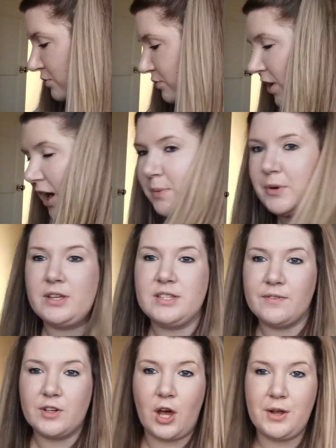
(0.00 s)
Right, we're going to
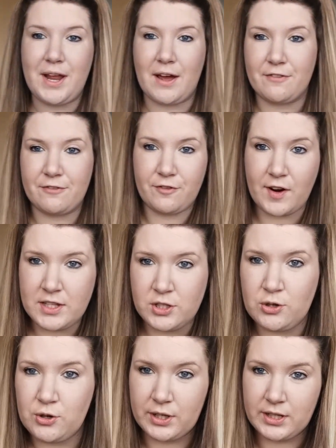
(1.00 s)
have a go now. Fred
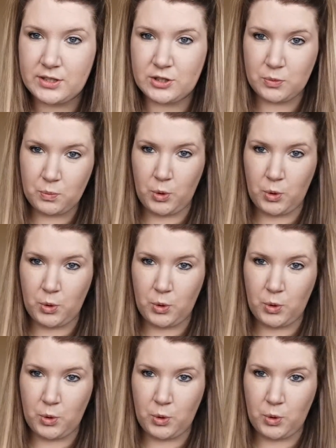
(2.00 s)
talking some